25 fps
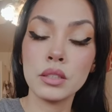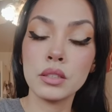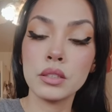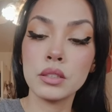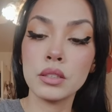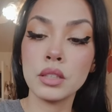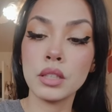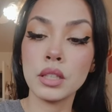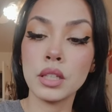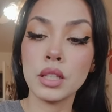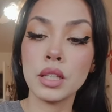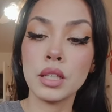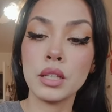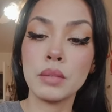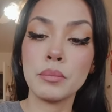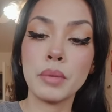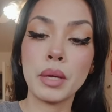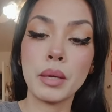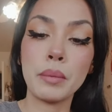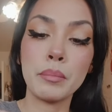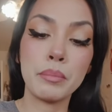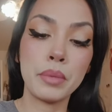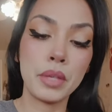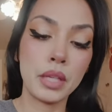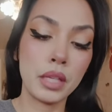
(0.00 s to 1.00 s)
Look at
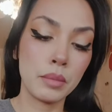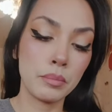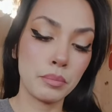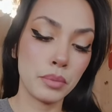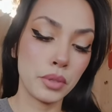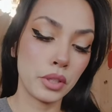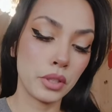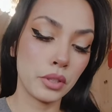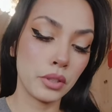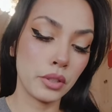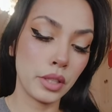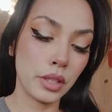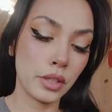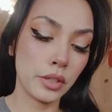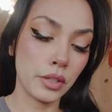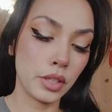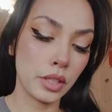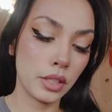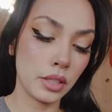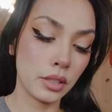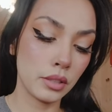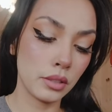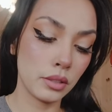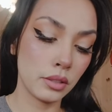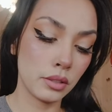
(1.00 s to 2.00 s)
my big pearl
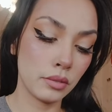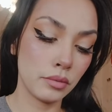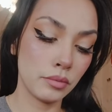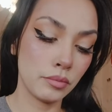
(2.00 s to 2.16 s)
earrings.